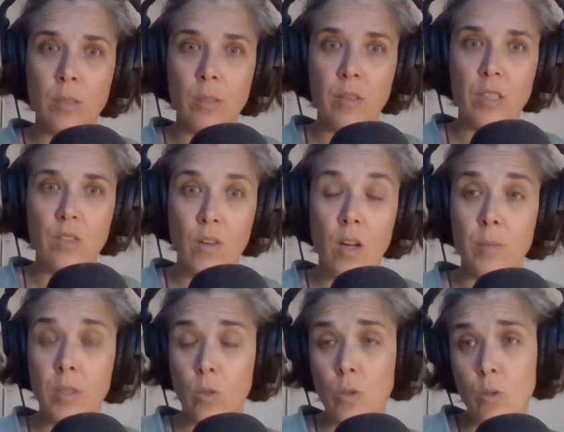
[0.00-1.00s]
of these
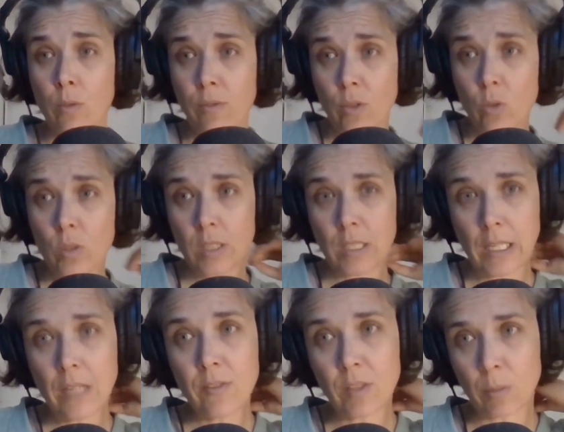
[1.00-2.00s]
farms and also refusing to
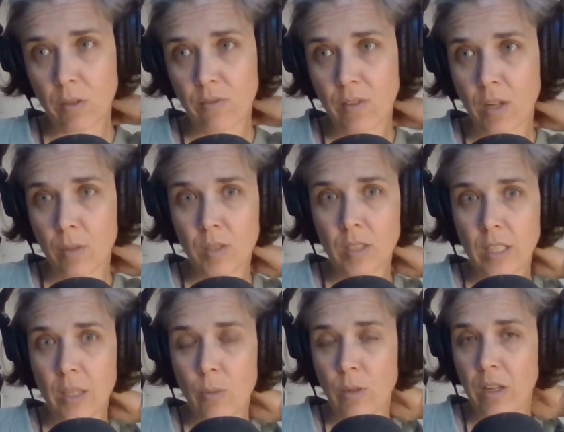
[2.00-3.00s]
leave some of the farms
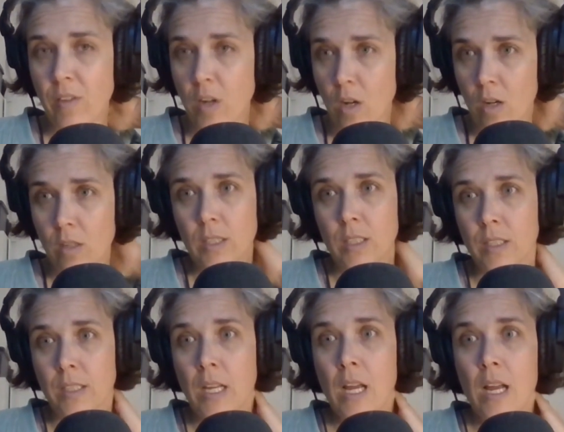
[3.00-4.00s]
until they were given answers,